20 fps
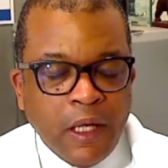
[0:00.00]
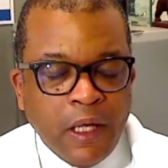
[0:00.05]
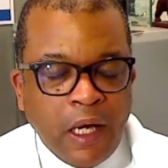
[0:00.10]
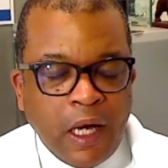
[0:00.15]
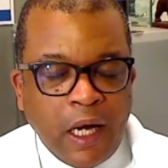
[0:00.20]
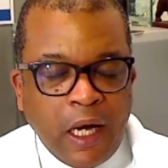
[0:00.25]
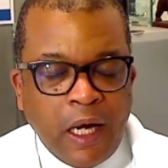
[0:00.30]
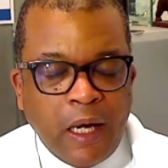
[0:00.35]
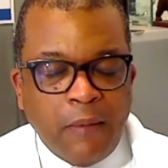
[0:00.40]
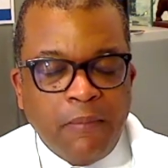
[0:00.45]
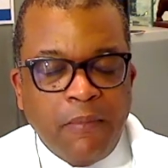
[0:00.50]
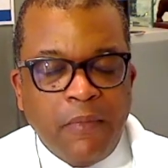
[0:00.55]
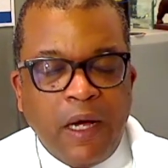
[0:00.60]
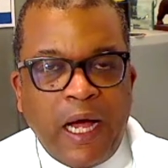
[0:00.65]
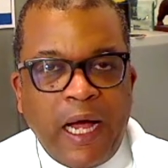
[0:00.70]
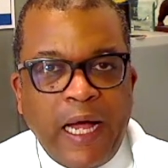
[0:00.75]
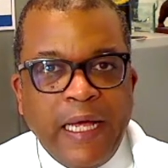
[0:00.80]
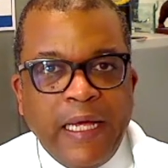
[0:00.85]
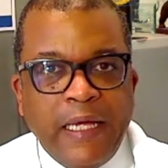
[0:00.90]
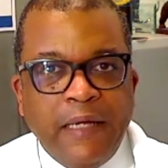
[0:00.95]

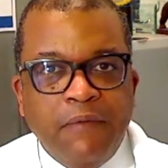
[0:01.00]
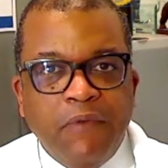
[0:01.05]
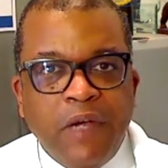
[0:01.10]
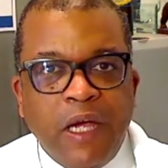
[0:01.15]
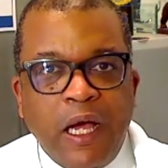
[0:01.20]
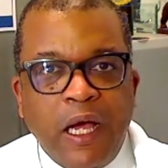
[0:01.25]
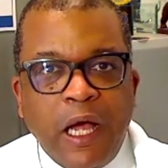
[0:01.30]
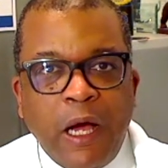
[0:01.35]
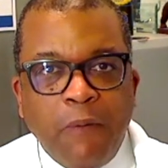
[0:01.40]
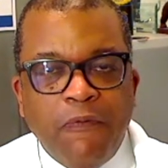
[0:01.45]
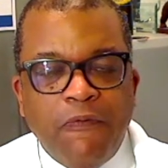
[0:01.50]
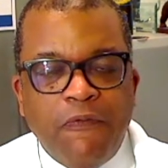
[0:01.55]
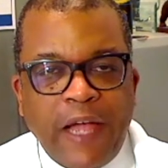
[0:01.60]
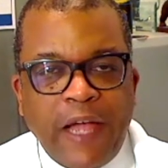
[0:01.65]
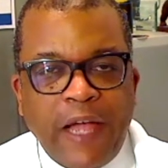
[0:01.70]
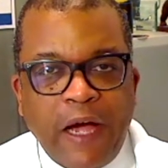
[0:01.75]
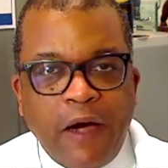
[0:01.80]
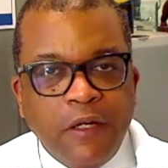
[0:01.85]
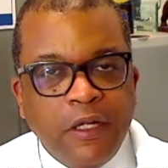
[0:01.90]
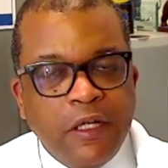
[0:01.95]
I helped
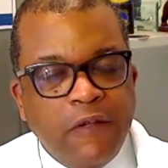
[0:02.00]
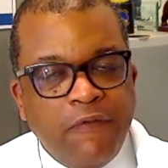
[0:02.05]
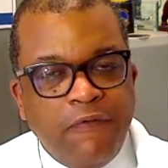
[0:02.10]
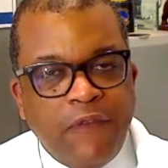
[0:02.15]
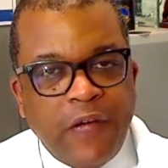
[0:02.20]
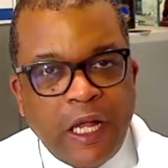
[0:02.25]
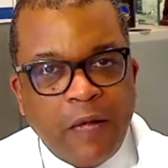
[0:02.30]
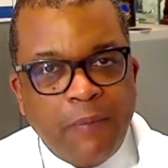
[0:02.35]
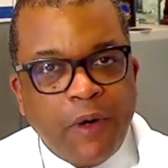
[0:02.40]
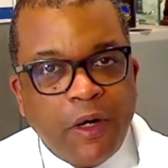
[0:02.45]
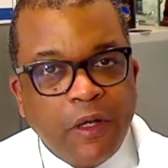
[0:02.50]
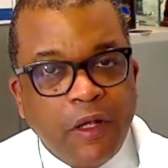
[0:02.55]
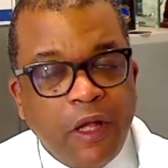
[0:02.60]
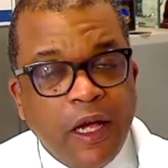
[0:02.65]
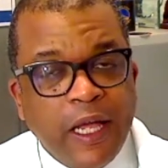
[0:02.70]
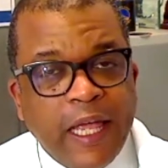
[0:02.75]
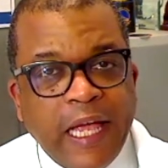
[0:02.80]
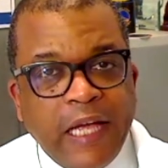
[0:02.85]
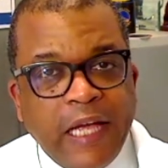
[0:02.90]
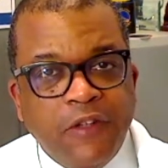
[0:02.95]
found and develop our lung
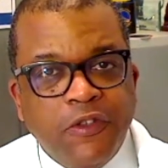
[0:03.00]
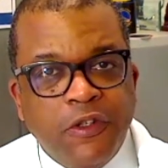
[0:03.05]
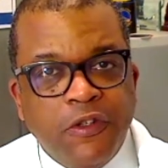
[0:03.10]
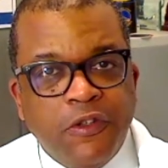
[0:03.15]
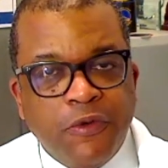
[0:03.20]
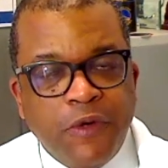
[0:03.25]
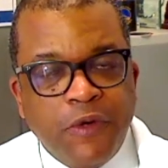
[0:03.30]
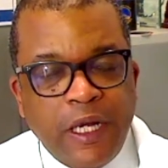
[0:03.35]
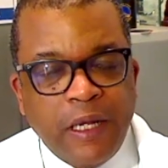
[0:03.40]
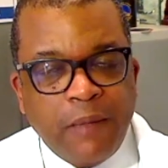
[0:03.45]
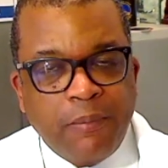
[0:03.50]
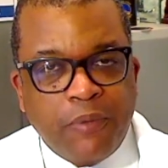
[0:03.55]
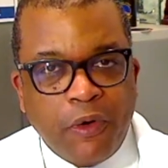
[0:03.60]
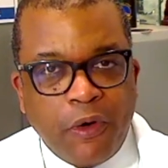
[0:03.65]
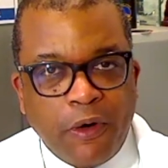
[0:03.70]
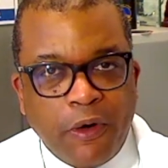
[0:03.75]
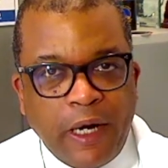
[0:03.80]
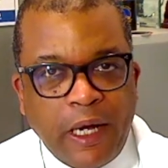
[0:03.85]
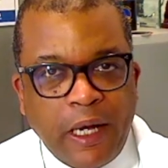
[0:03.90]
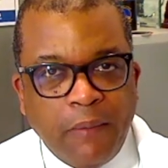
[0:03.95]
cancer screening
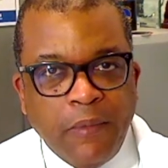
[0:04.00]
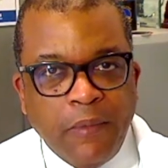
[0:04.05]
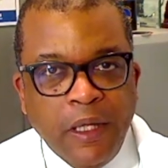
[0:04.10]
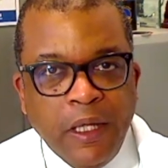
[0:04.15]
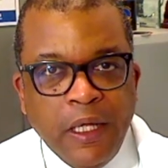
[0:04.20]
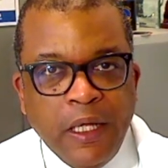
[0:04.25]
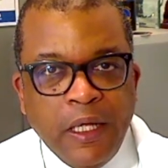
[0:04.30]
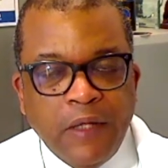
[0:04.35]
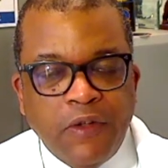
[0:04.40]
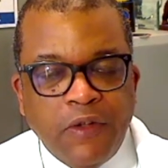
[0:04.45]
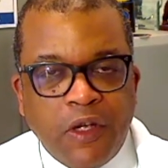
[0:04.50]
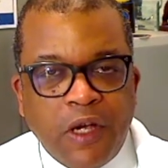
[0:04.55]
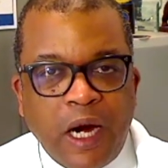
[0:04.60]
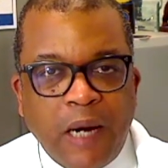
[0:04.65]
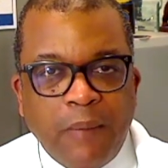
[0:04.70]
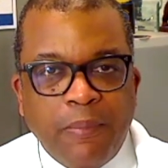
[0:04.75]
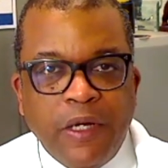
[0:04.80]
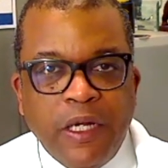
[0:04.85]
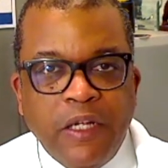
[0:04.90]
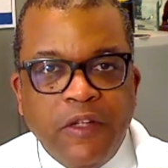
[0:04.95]
program. It's a
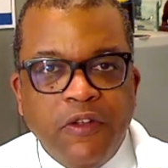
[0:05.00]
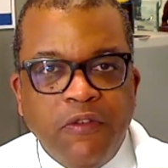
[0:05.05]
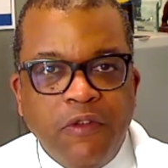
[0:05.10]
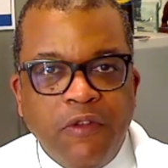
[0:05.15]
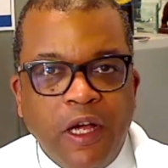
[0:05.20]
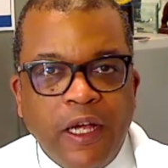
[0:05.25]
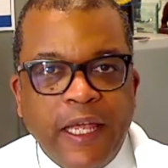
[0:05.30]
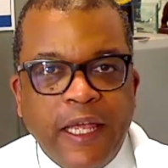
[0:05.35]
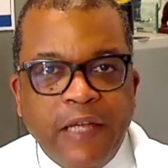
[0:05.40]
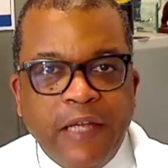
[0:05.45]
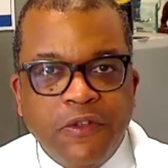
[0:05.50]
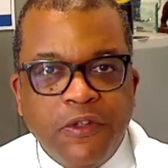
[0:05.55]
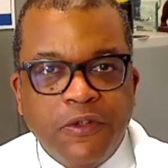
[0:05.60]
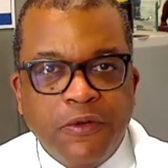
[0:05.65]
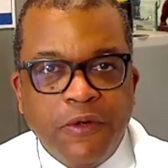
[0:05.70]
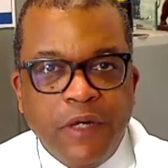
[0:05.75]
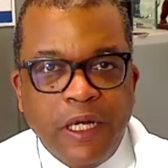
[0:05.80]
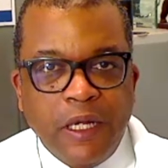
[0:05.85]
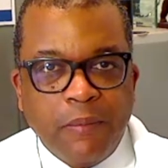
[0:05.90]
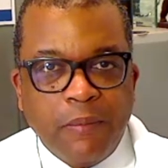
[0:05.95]
comprehensive lung cancer
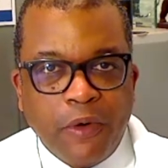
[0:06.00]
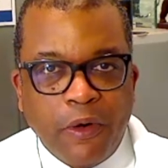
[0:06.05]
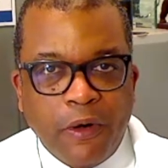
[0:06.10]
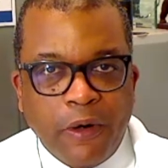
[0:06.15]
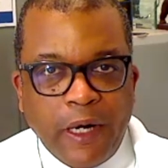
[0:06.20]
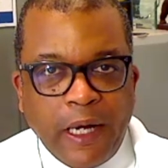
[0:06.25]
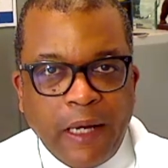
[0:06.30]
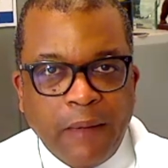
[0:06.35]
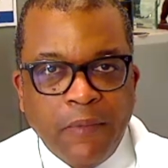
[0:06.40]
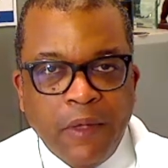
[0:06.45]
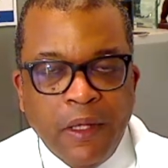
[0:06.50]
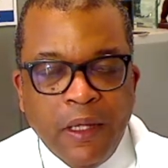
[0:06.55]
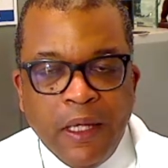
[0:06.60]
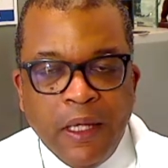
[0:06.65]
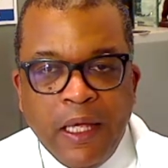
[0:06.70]
screening program.